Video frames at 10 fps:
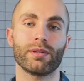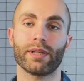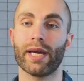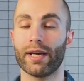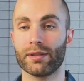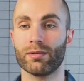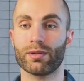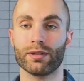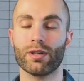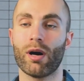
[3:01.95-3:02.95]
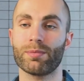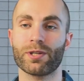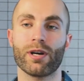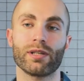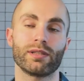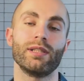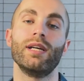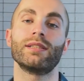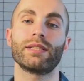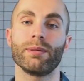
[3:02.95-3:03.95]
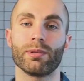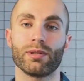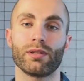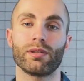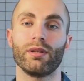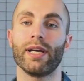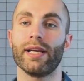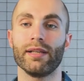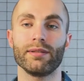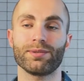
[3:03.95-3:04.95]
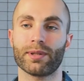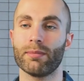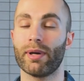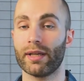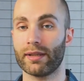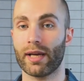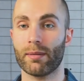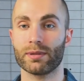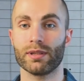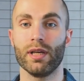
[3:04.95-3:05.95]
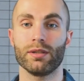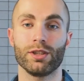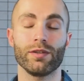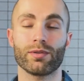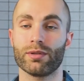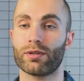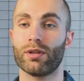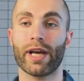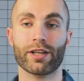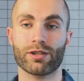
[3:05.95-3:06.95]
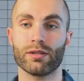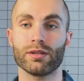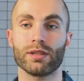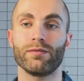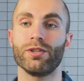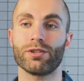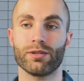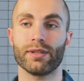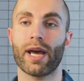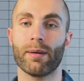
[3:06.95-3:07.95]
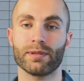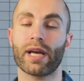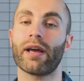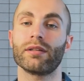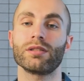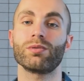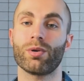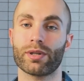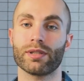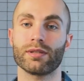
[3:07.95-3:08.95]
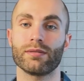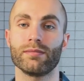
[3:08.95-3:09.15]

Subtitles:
the category top charts, similar, related, recommended apps, different collections, featured apps, and stories.